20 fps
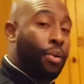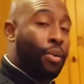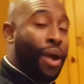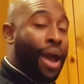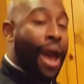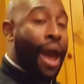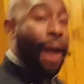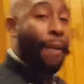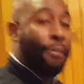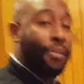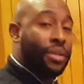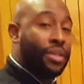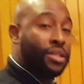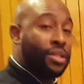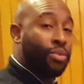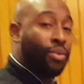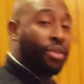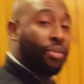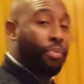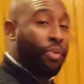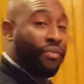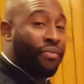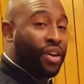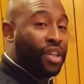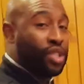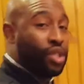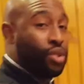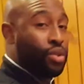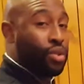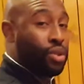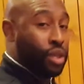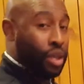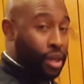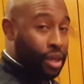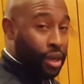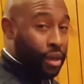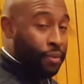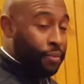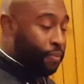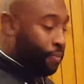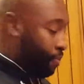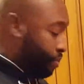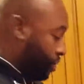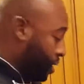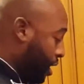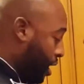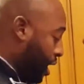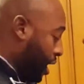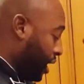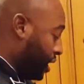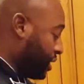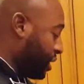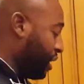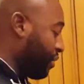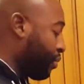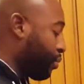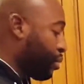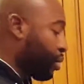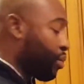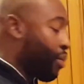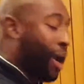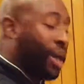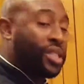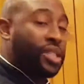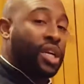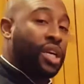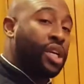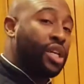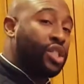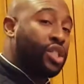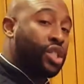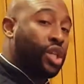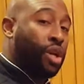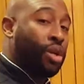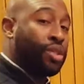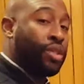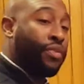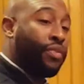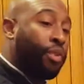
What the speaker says: what happens with professional cooking is even when you watch cooking shows, if